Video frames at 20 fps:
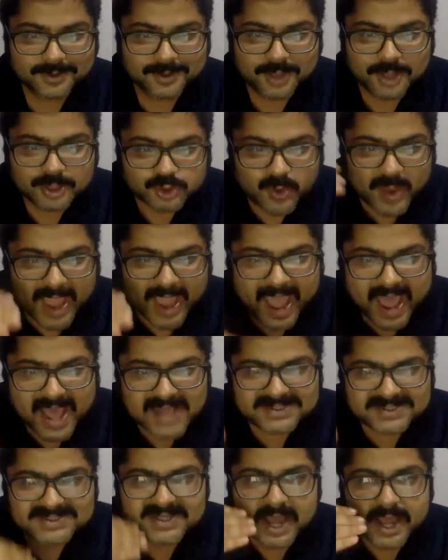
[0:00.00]
So
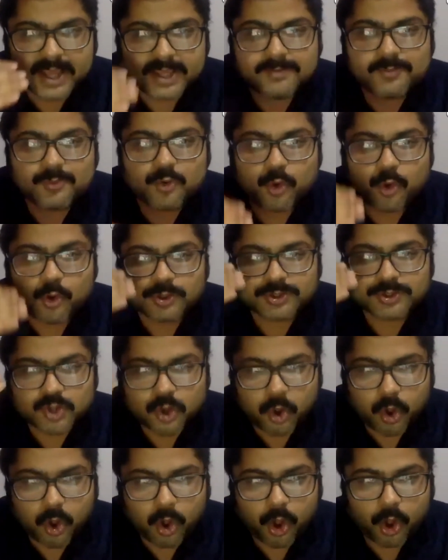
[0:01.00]
as time goes
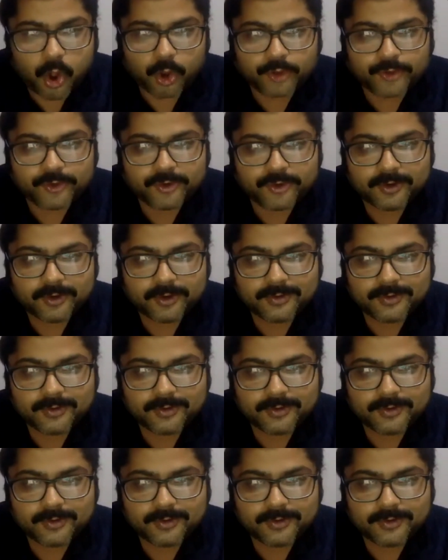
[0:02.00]
on,